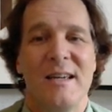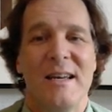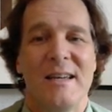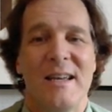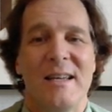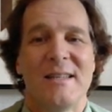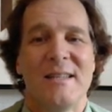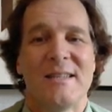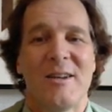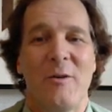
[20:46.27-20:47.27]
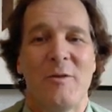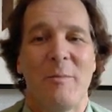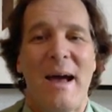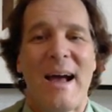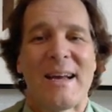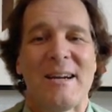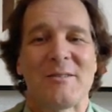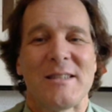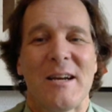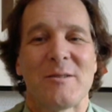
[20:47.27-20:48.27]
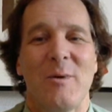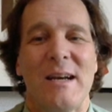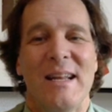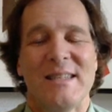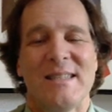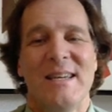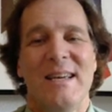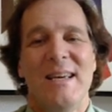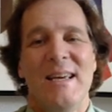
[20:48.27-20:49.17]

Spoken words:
And so if you're back, here's what it is.